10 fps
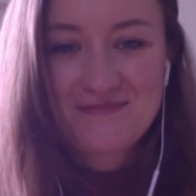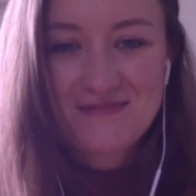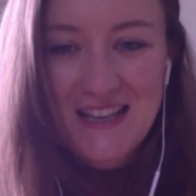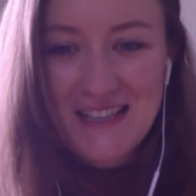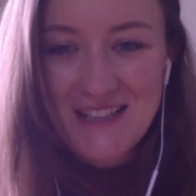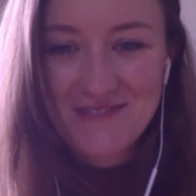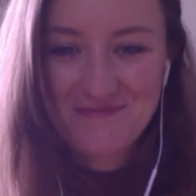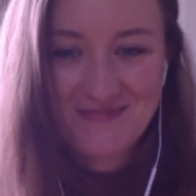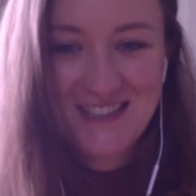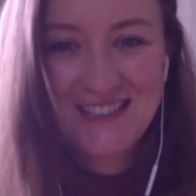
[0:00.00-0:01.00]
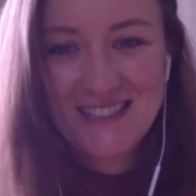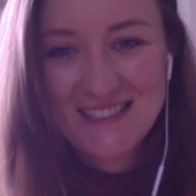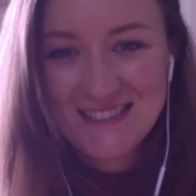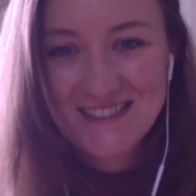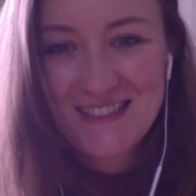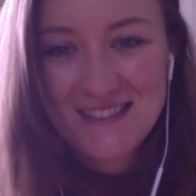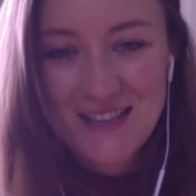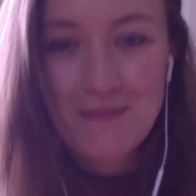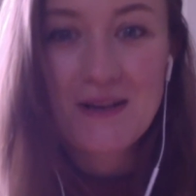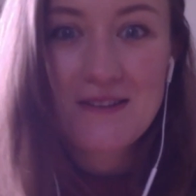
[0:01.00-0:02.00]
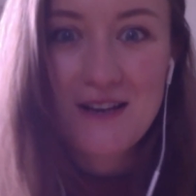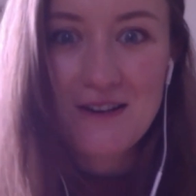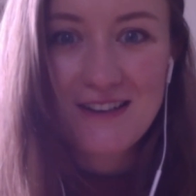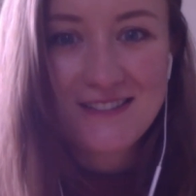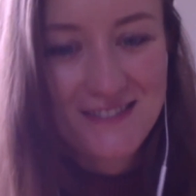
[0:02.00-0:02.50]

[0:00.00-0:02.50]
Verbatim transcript: thank you. Hope you like the curry.